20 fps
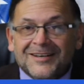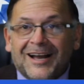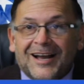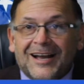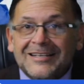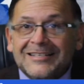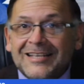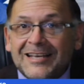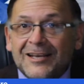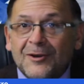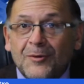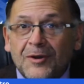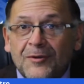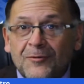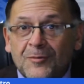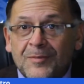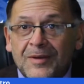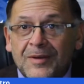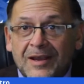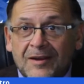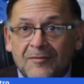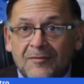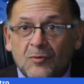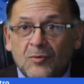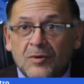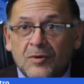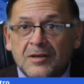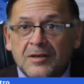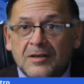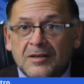I stay away from
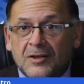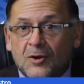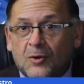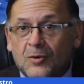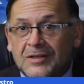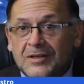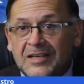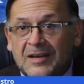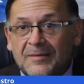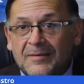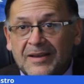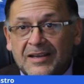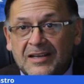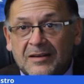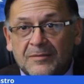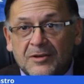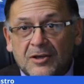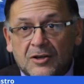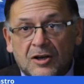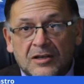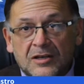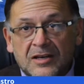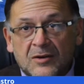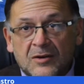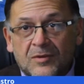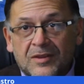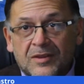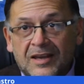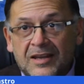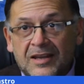everyone. The only time I come into contact
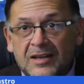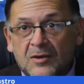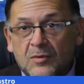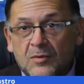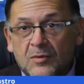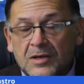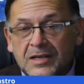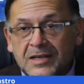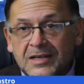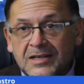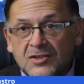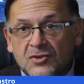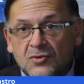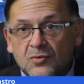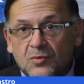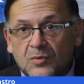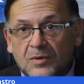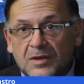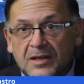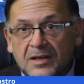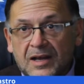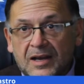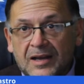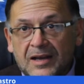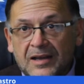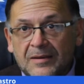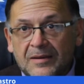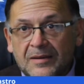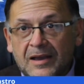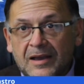with anyone is when
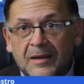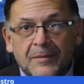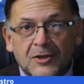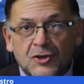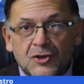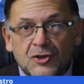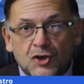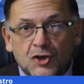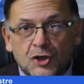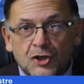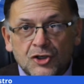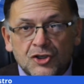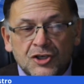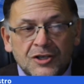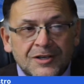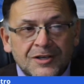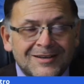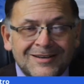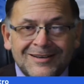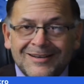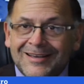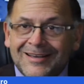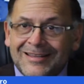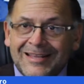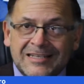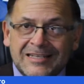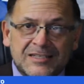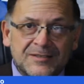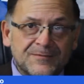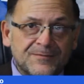I am at church, and
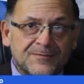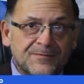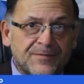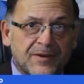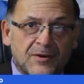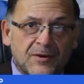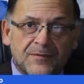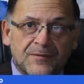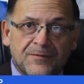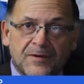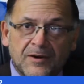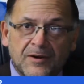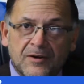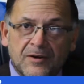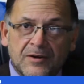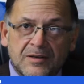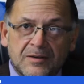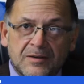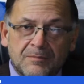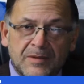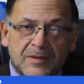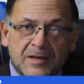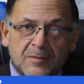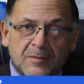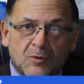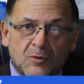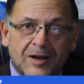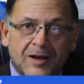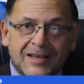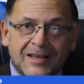that's very, very
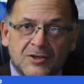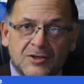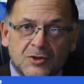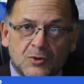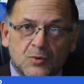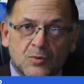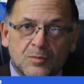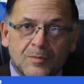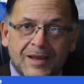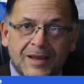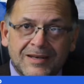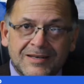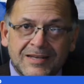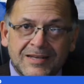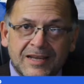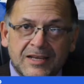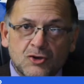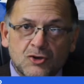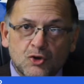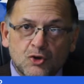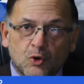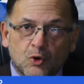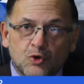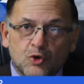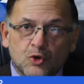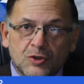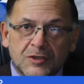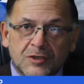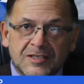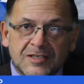minimal. I do maintain
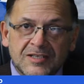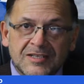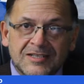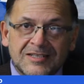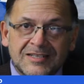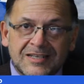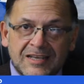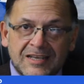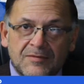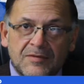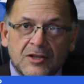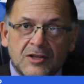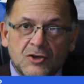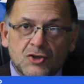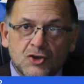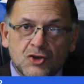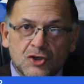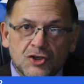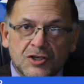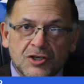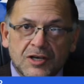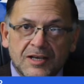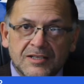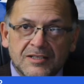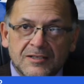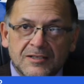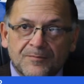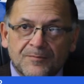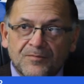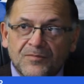social distance, even at church,
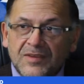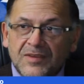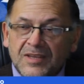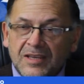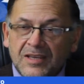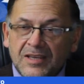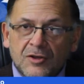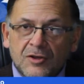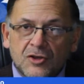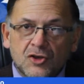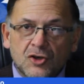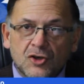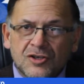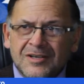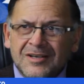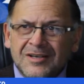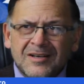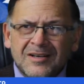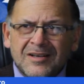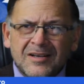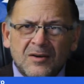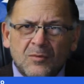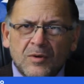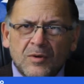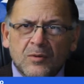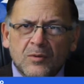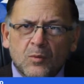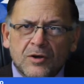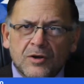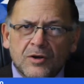guys. Even at church, with
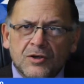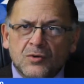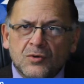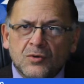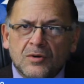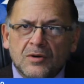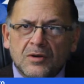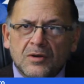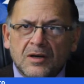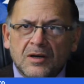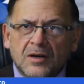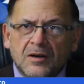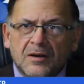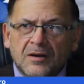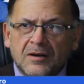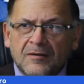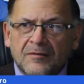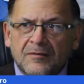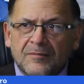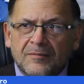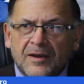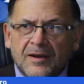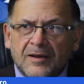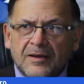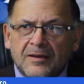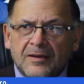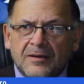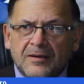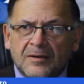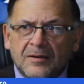one or two of my
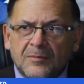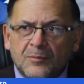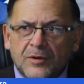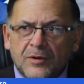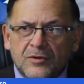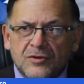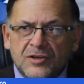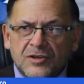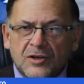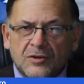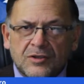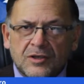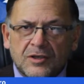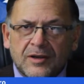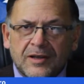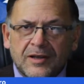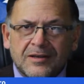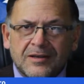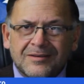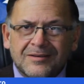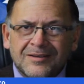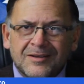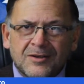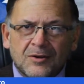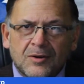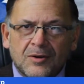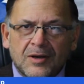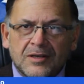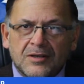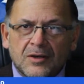brothers out there,
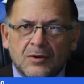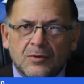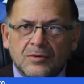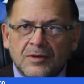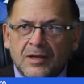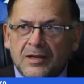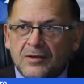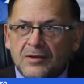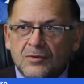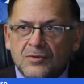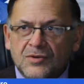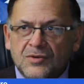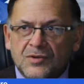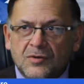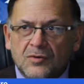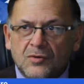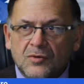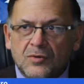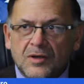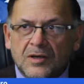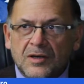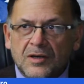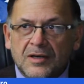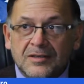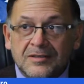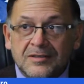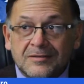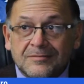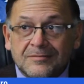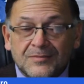I don't. I do still do the
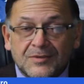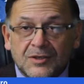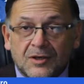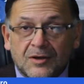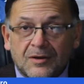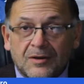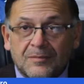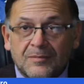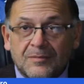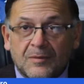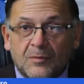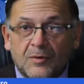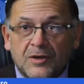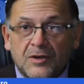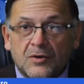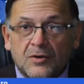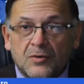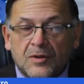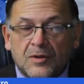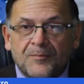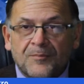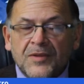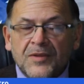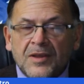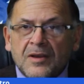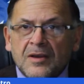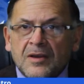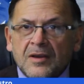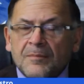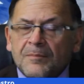hugs. Sorry, I'm going to do that.
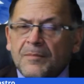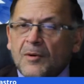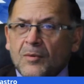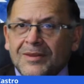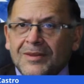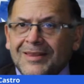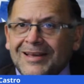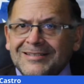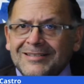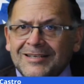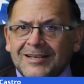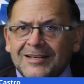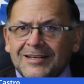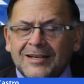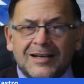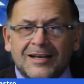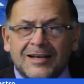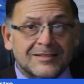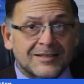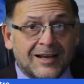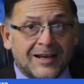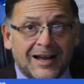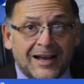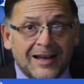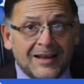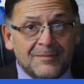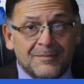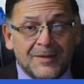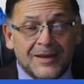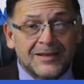But with that said, guys, I
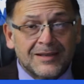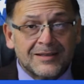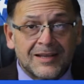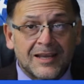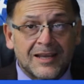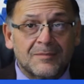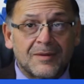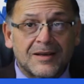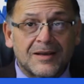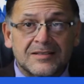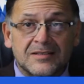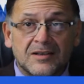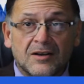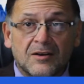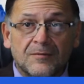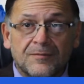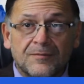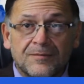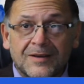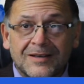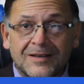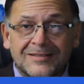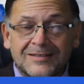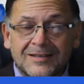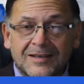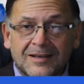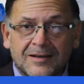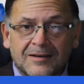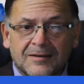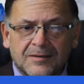maintain myself as
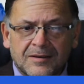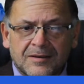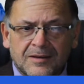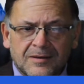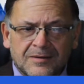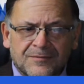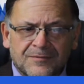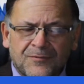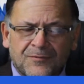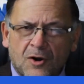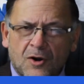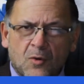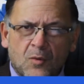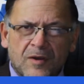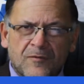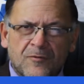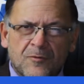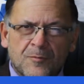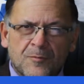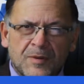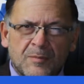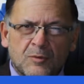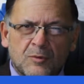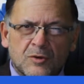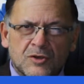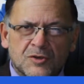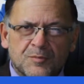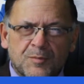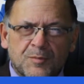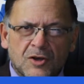far away from people
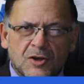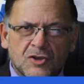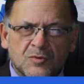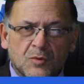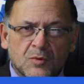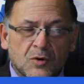as possible.